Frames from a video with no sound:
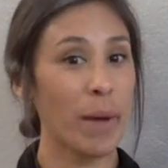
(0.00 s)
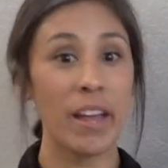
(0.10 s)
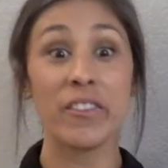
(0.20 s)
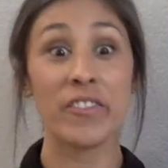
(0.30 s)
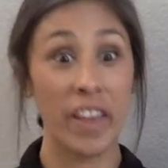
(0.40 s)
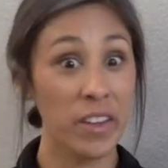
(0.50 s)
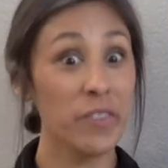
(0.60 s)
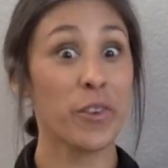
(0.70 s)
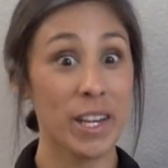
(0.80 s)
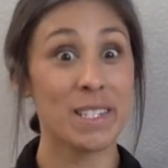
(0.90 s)
my
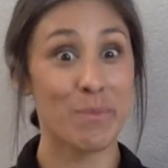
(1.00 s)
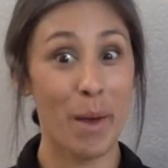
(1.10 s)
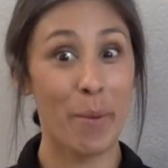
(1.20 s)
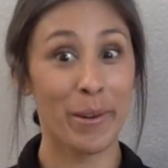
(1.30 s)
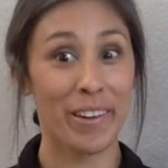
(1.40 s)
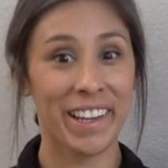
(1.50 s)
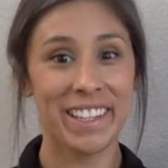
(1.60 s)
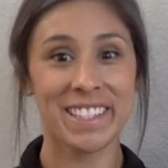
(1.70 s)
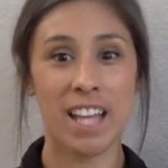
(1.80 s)
favorite memories.